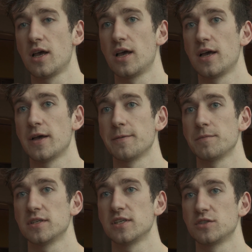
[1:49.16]
a
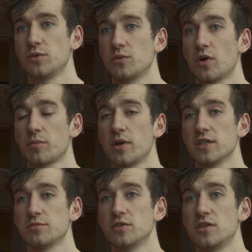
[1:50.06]
6-week work
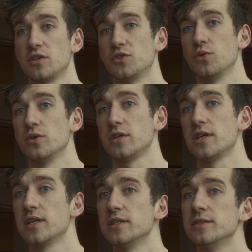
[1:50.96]
placement. You can do it
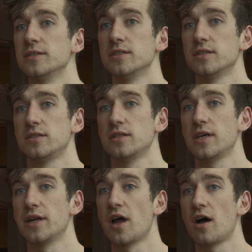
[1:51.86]
in
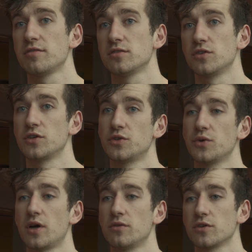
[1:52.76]
an office, or you can do
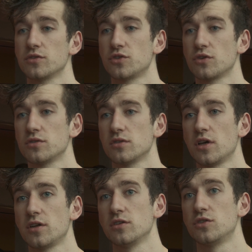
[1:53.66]
it out on a construction
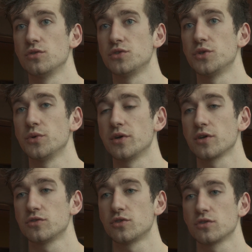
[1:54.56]
site. I chose to do it on
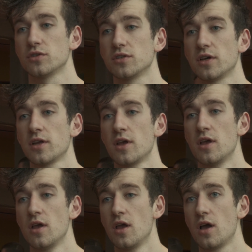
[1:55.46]
a construction site.
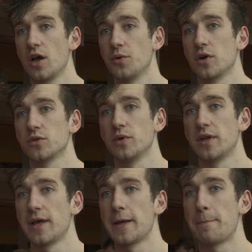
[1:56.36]
I worked with
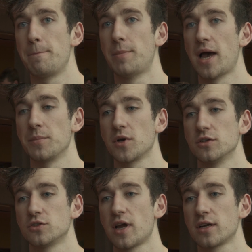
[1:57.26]
BAM
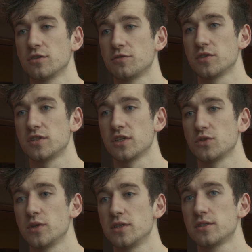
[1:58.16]
contractors for
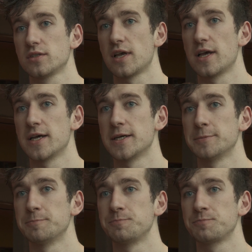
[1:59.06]
6 weeks,
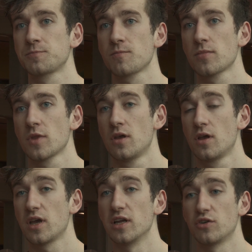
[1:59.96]

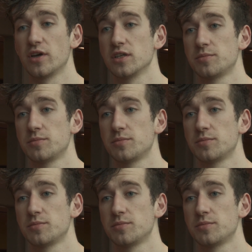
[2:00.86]
gained great